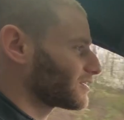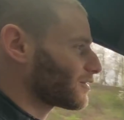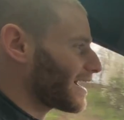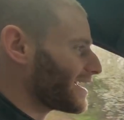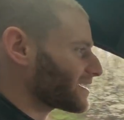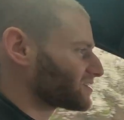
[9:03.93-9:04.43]

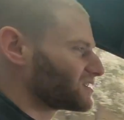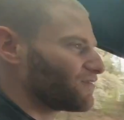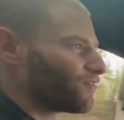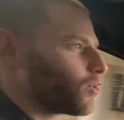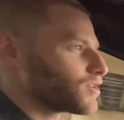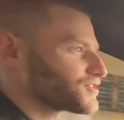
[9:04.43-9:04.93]
rack,
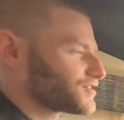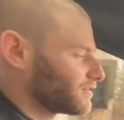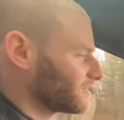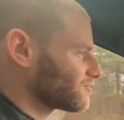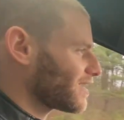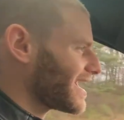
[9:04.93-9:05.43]
Z4
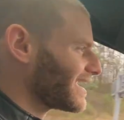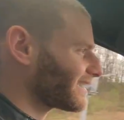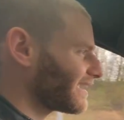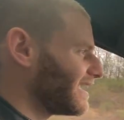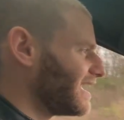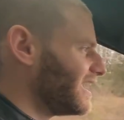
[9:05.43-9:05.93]
steering rack.
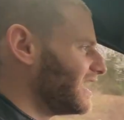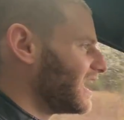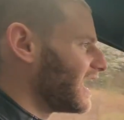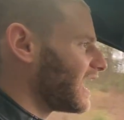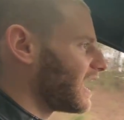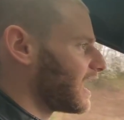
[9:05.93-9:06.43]

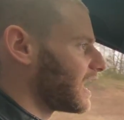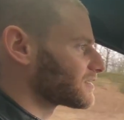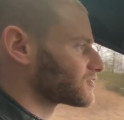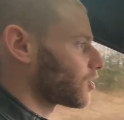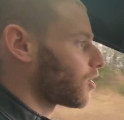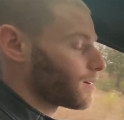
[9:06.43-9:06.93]

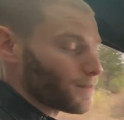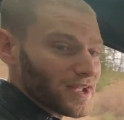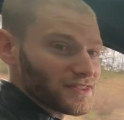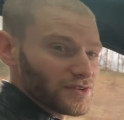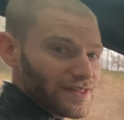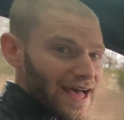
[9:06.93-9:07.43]
So I
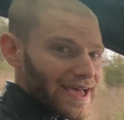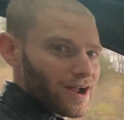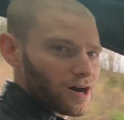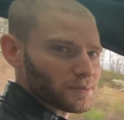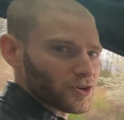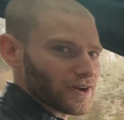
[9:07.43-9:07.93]
might do that
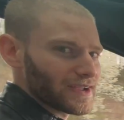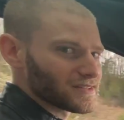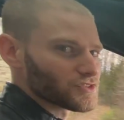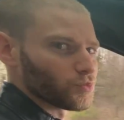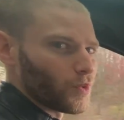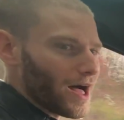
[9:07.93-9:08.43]
upgrade
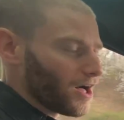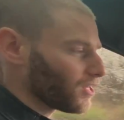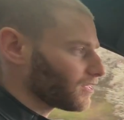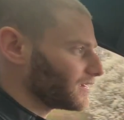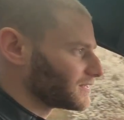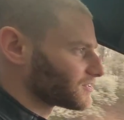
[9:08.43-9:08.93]
as
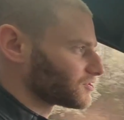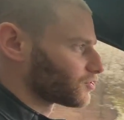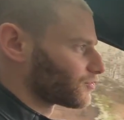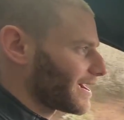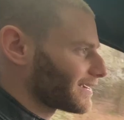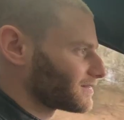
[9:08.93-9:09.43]
well. It's a
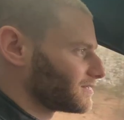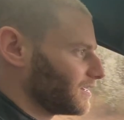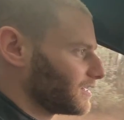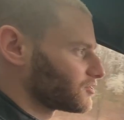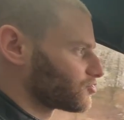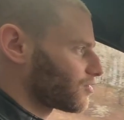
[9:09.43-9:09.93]
direct
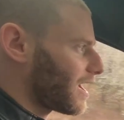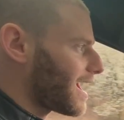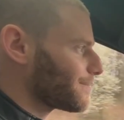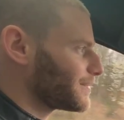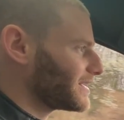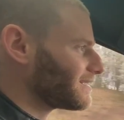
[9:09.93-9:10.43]

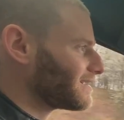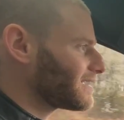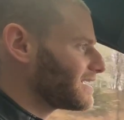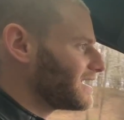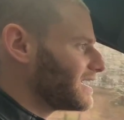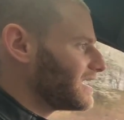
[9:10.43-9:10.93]
drop-in.
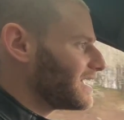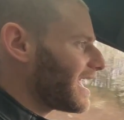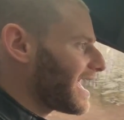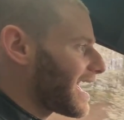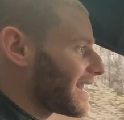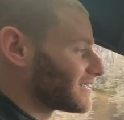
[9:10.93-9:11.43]

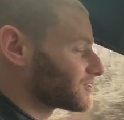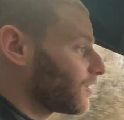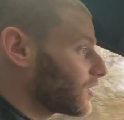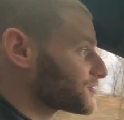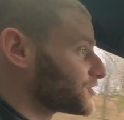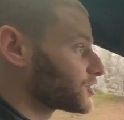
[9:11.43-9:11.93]
And as
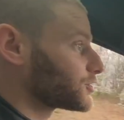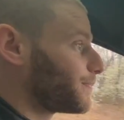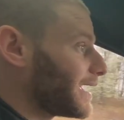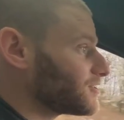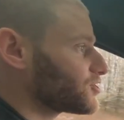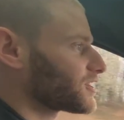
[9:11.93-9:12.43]
far as
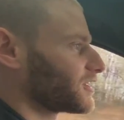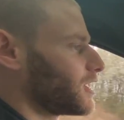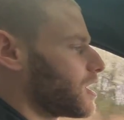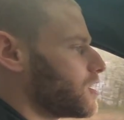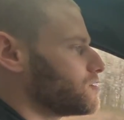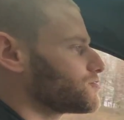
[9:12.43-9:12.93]
suspension
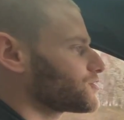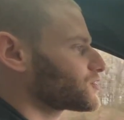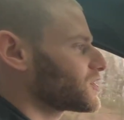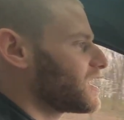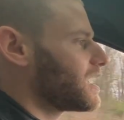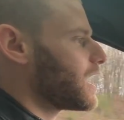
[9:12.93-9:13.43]
goes,
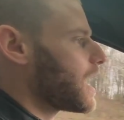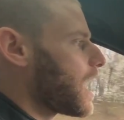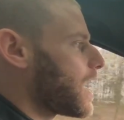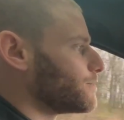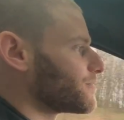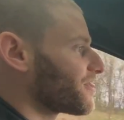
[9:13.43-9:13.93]

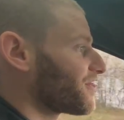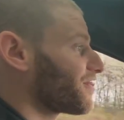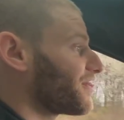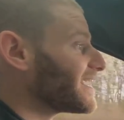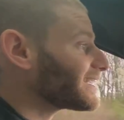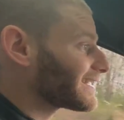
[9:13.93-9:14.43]
I'm
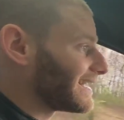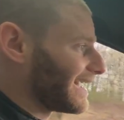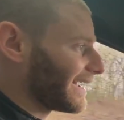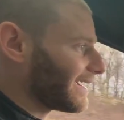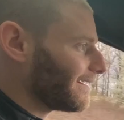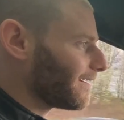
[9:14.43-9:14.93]
thinking
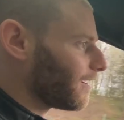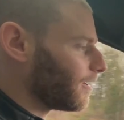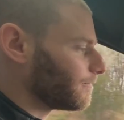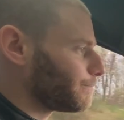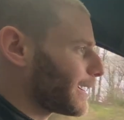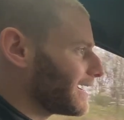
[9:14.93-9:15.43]

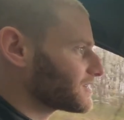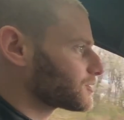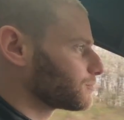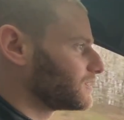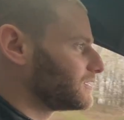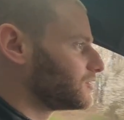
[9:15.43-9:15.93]
of
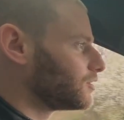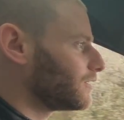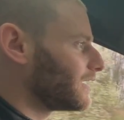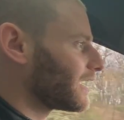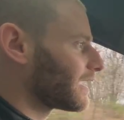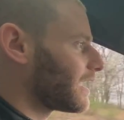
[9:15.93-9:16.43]
possibly
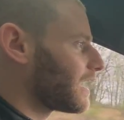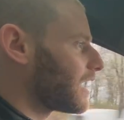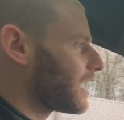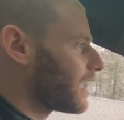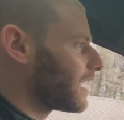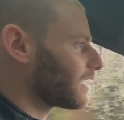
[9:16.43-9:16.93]
doing
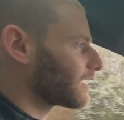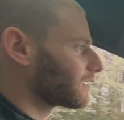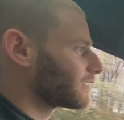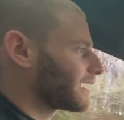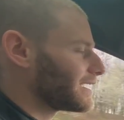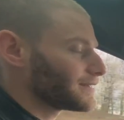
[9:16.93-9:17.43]

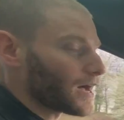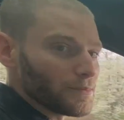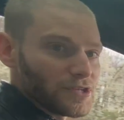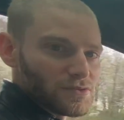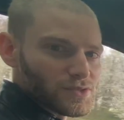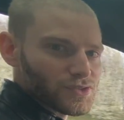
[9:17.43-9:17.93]

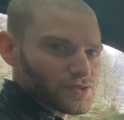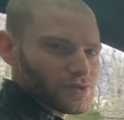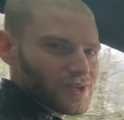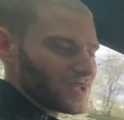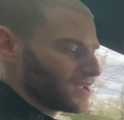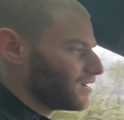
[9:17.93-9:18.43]
KWs.
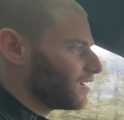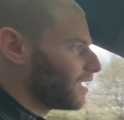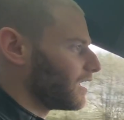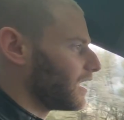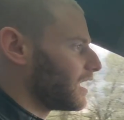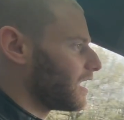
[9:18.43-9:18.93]

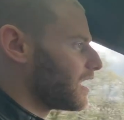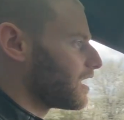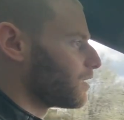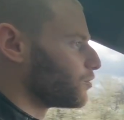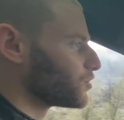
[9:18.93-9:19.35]
We'll